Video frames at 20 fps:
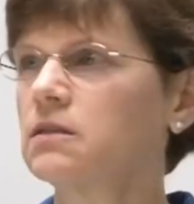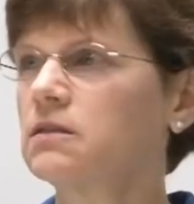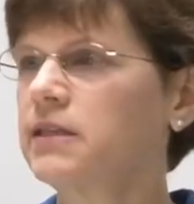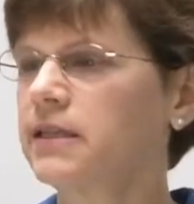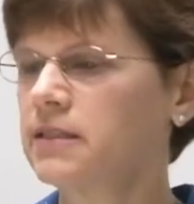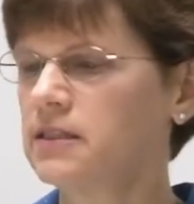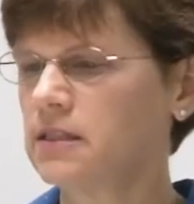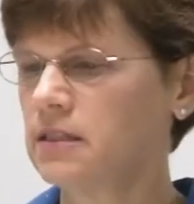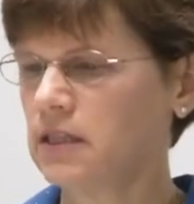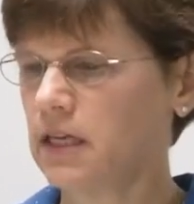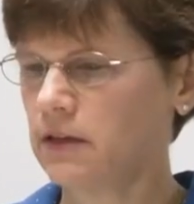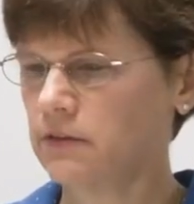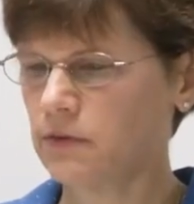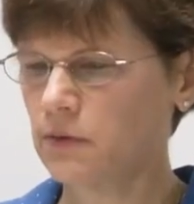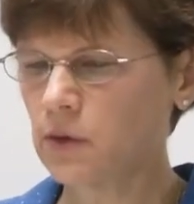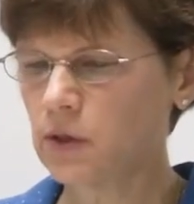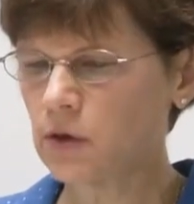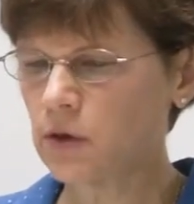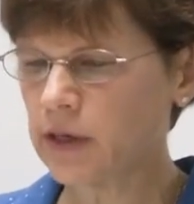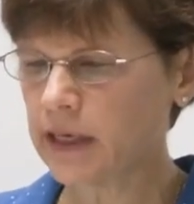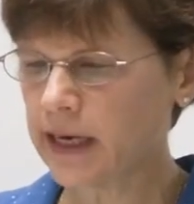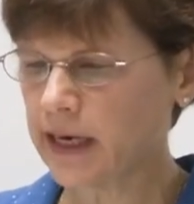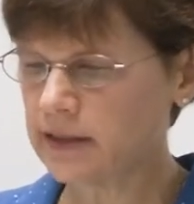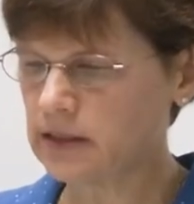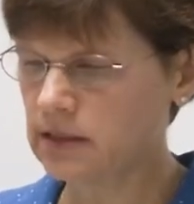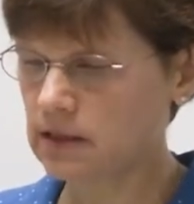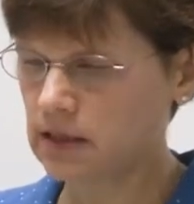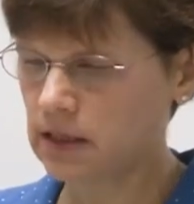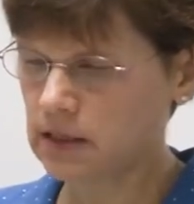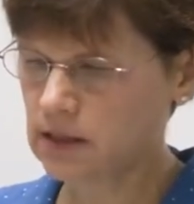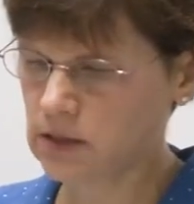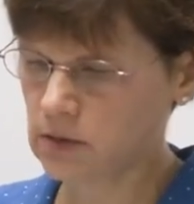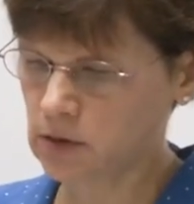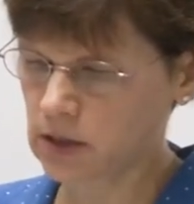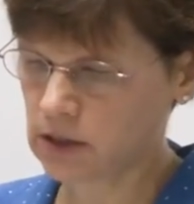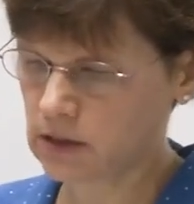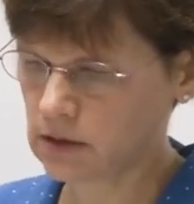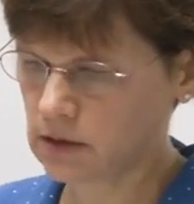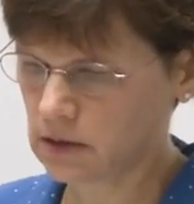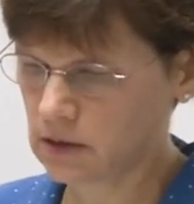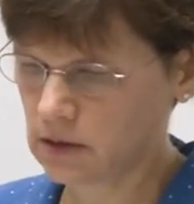That's enough. We're going on to the next one.